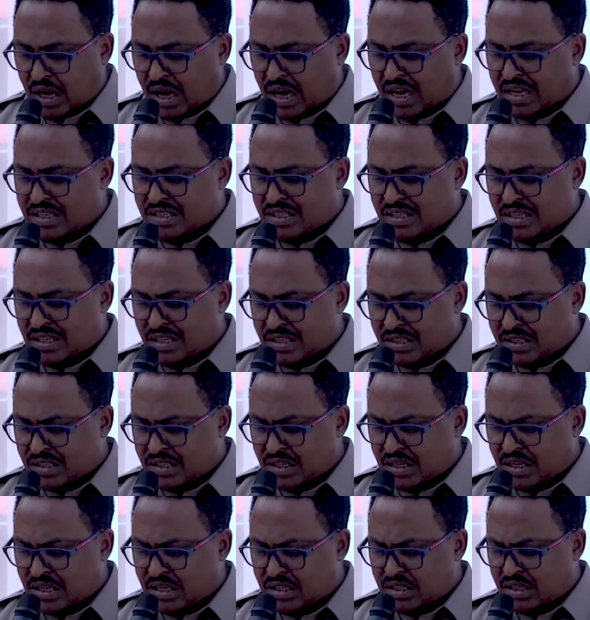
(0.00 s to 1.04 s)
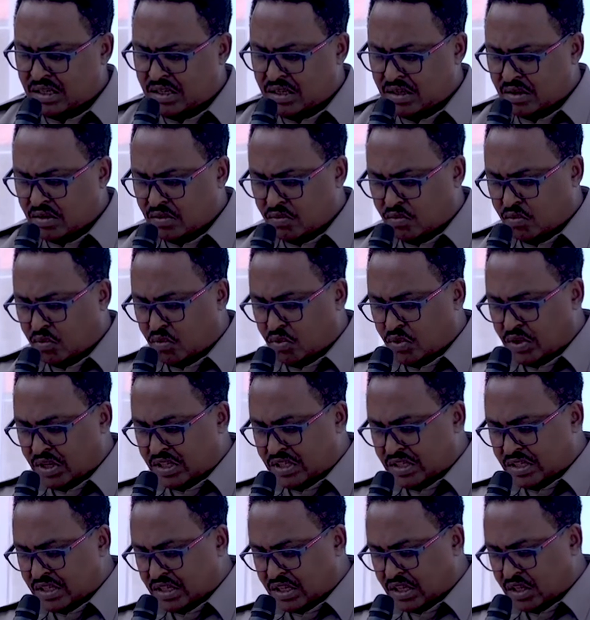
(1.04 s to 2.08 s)
has instigated food
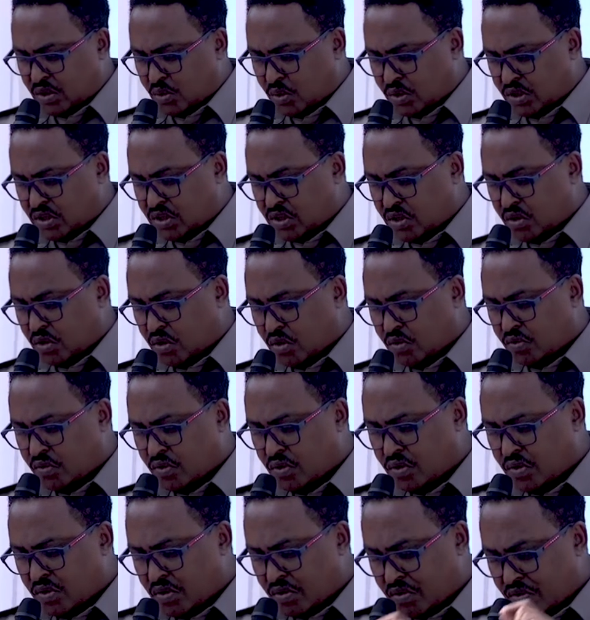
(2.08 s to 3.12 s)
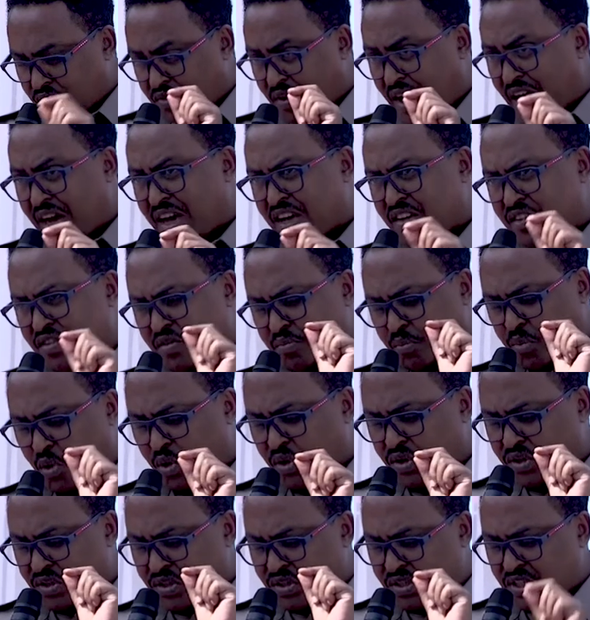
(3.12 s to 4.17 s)
insecurity of
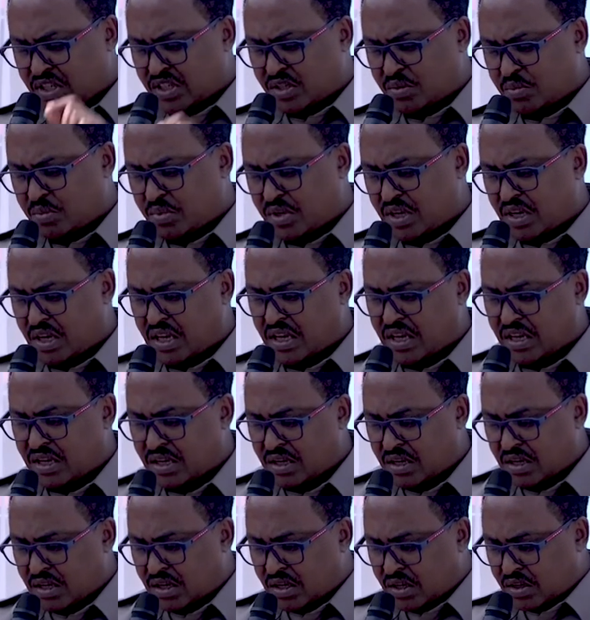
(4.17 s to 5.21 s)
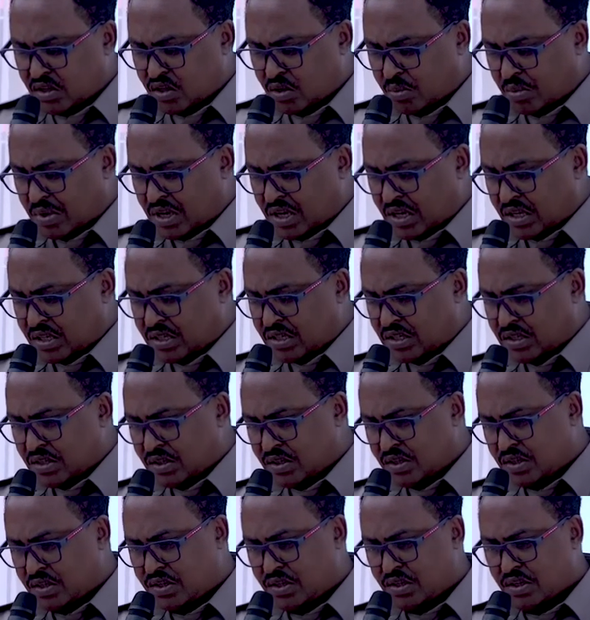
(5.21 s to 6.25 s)
5.6 million Somalis
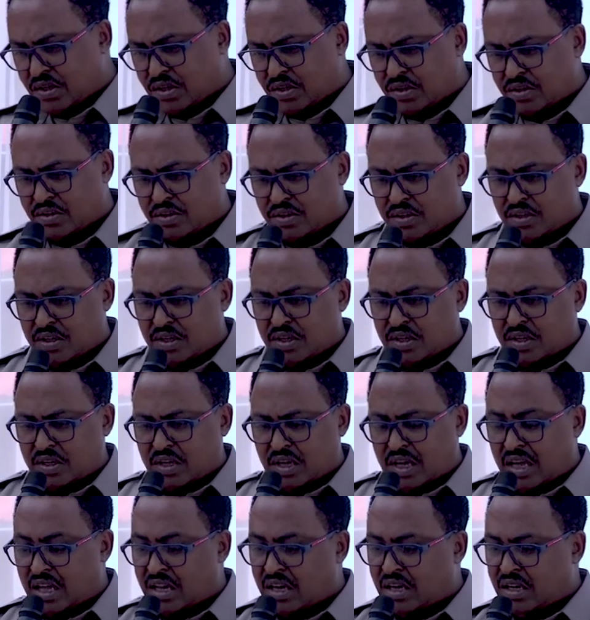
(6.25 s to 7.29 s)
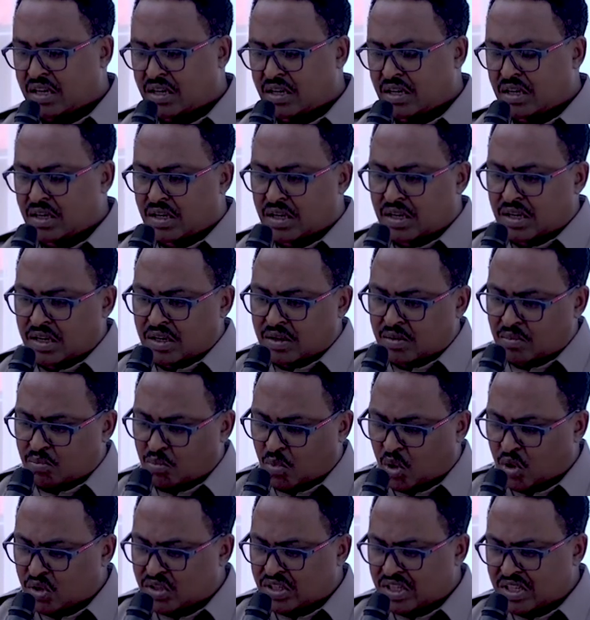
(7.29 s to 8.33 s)
this year and
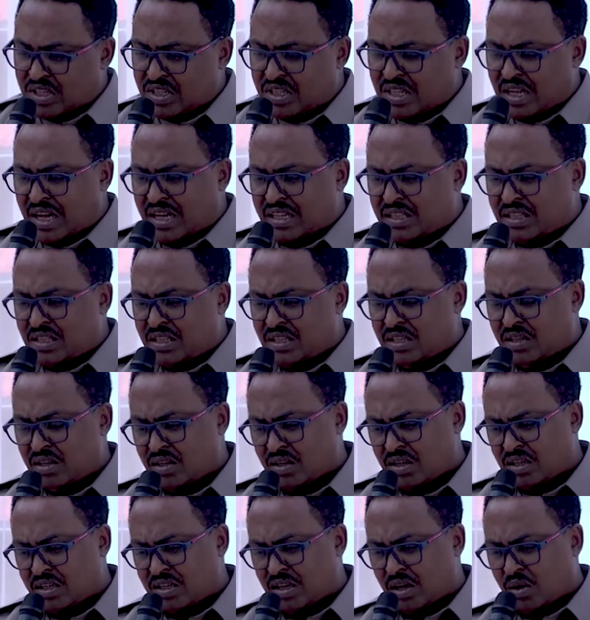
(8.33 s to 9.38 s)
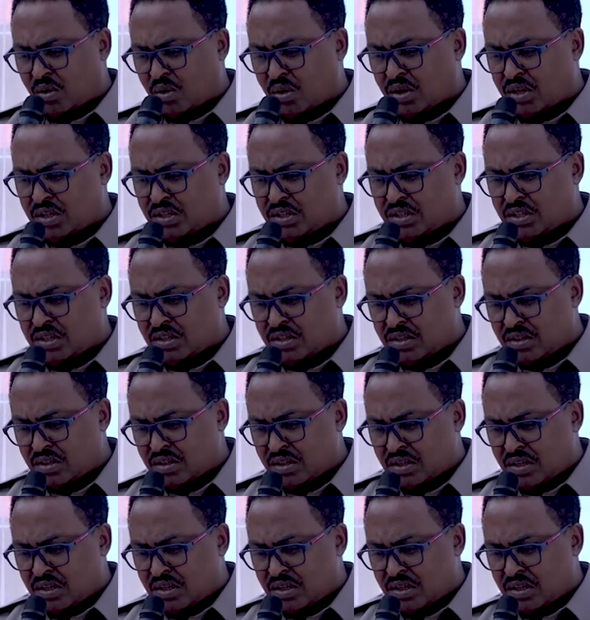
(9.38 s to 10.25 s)
more than that in our region.